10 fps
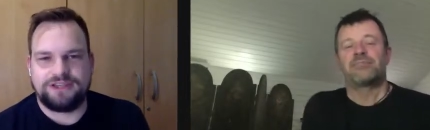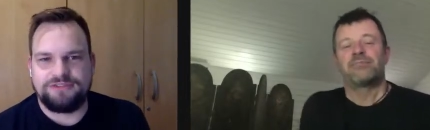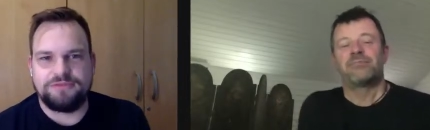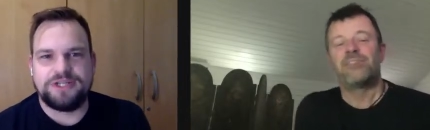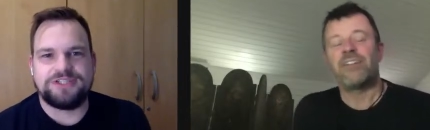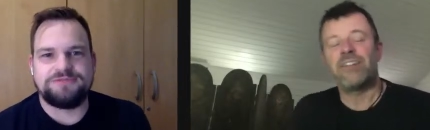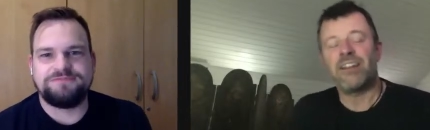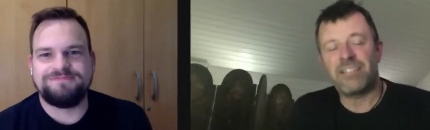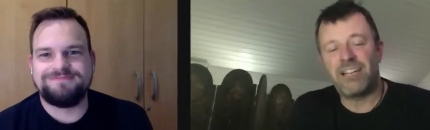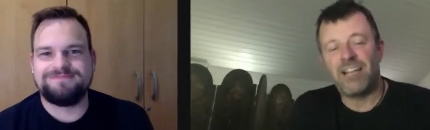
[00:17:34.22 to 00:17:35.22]
Speaker 1: Thank you. Very, very
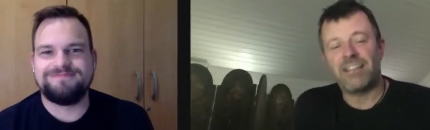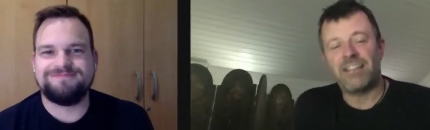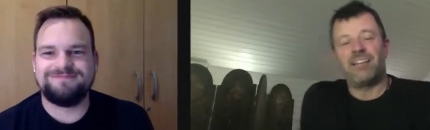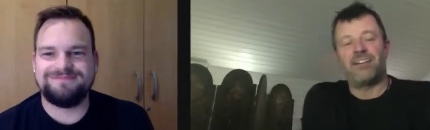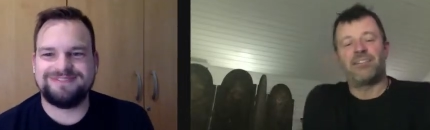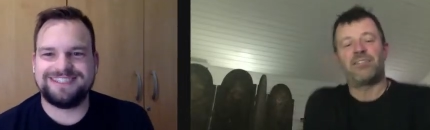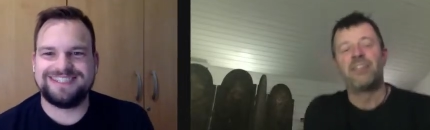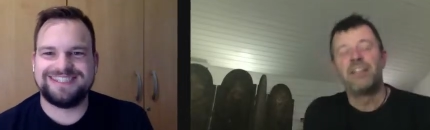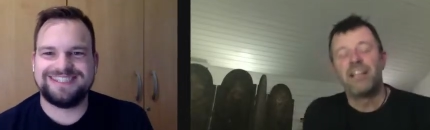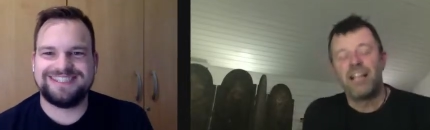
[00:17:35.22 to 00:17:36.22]
nice. I like that a lot.
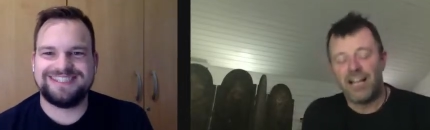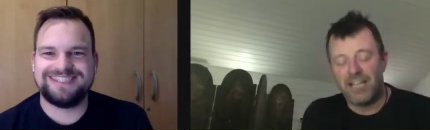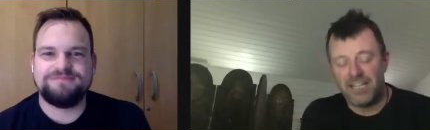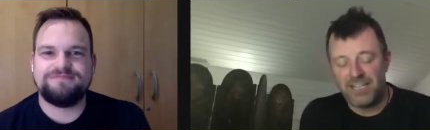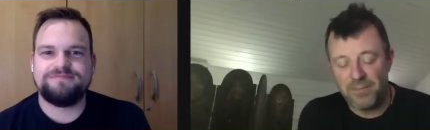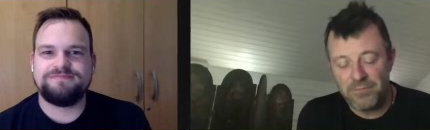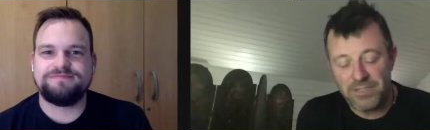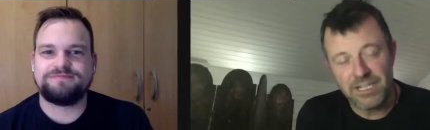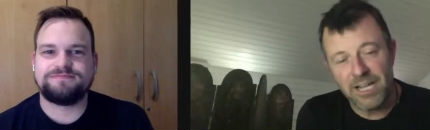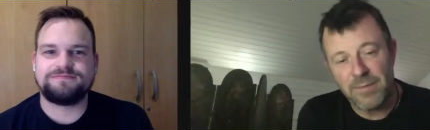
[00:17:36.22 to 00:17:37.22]
And um,
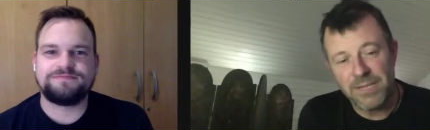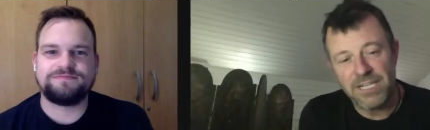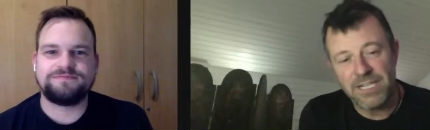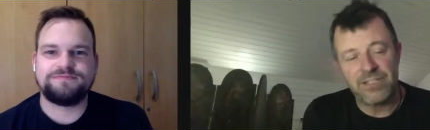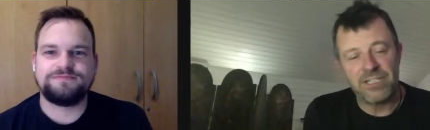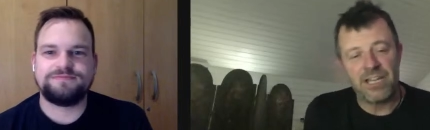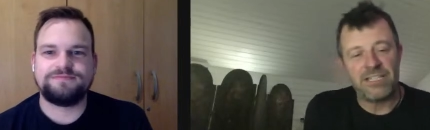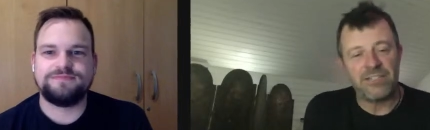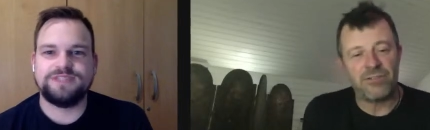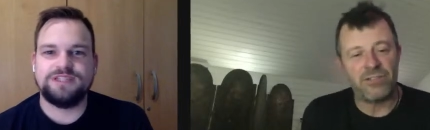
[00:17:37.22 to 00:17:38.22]
does it come in different
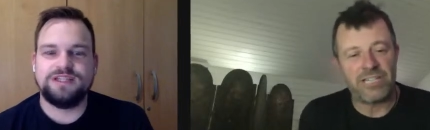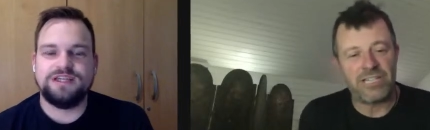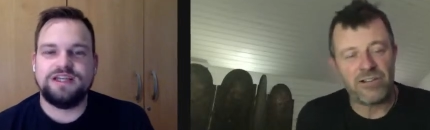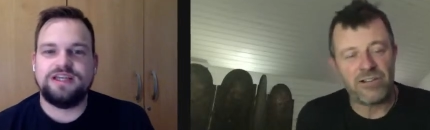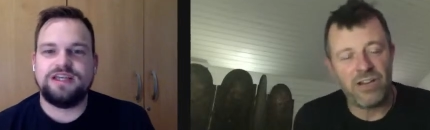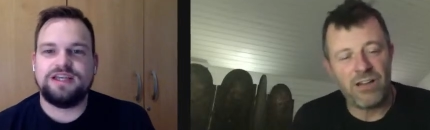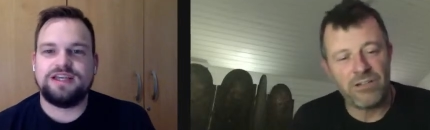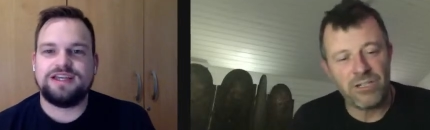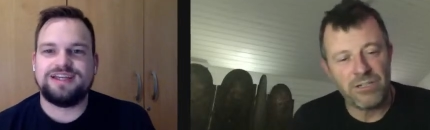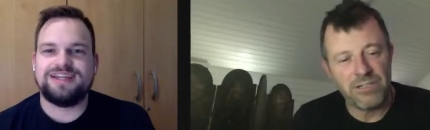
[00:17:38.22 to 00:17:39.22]
sizes or just extra
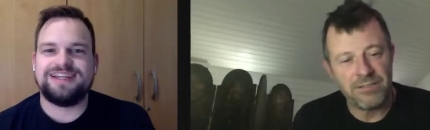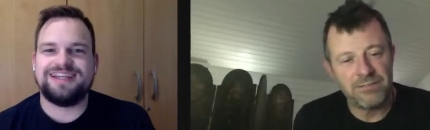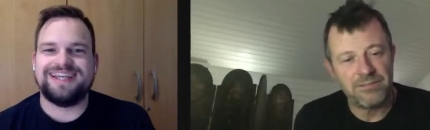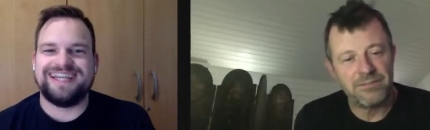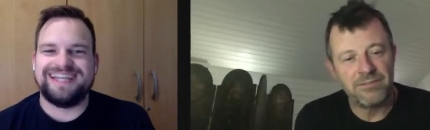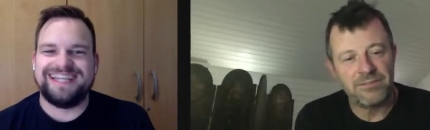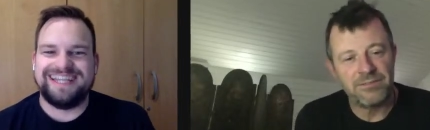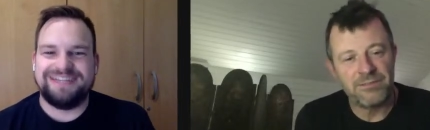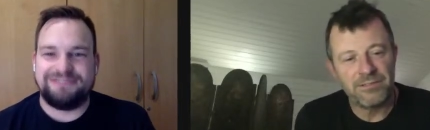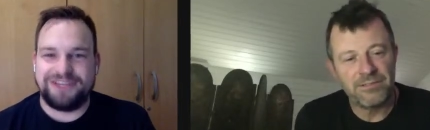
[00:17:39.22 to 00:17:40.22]
large?
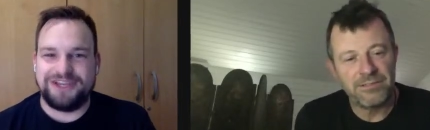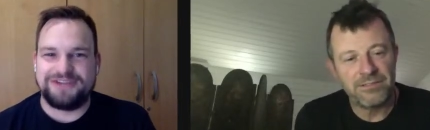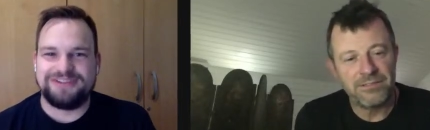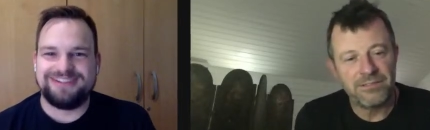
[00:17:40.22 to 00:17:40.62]
Speaker 2: For you.